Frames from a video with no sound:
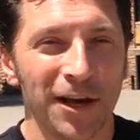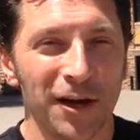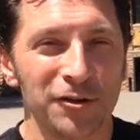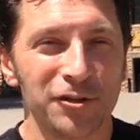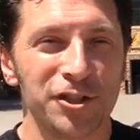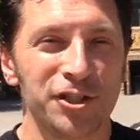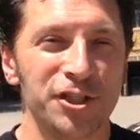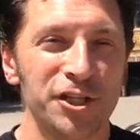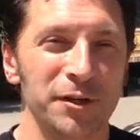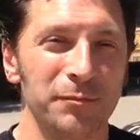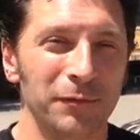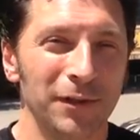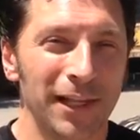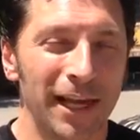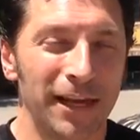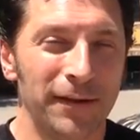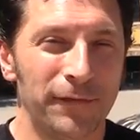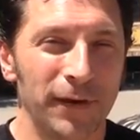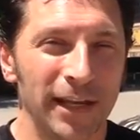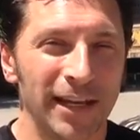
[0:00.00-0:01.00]
coach Jim
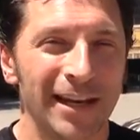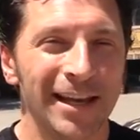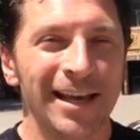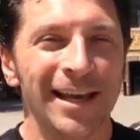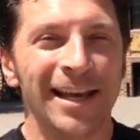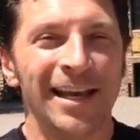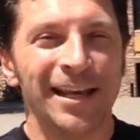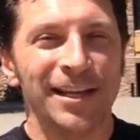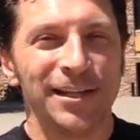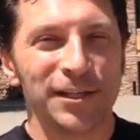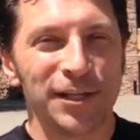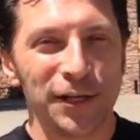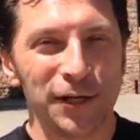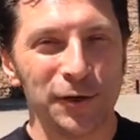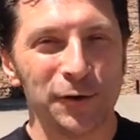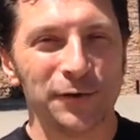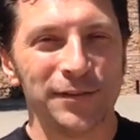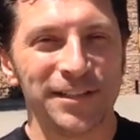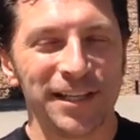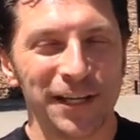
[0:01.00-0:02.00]
Leavitt
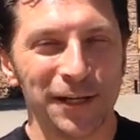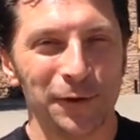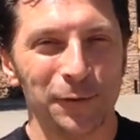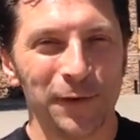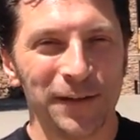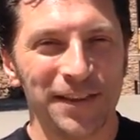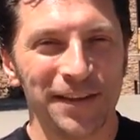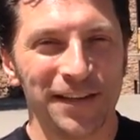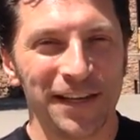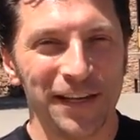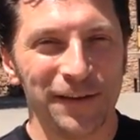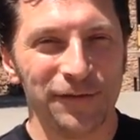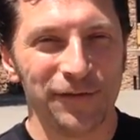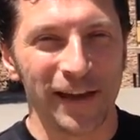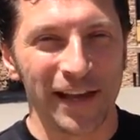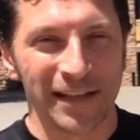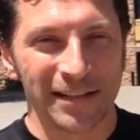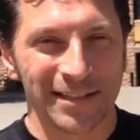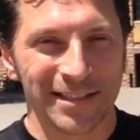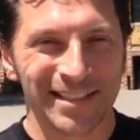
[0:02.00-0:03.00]
to deal with the
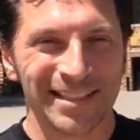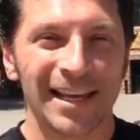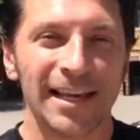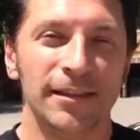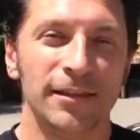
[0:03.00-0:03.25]
defense.